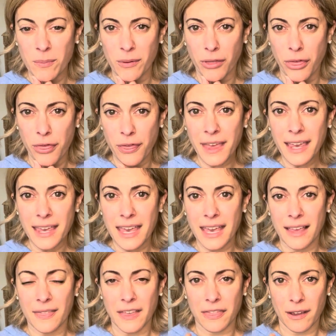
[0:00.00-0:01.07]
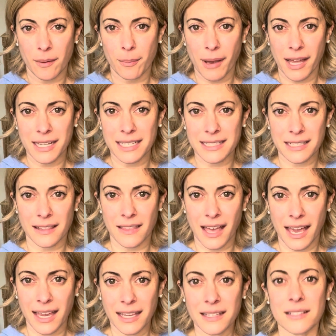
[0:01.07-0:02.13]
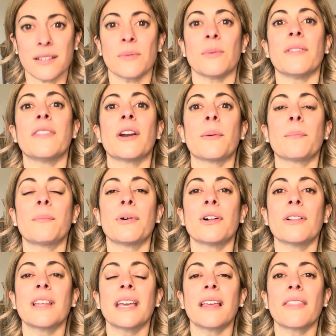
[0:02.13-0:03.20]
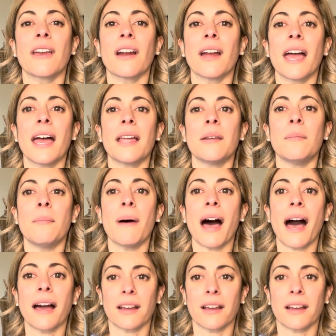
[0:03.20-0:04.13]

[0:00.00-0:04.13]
thinking that their body is aligned when they're pulling their head back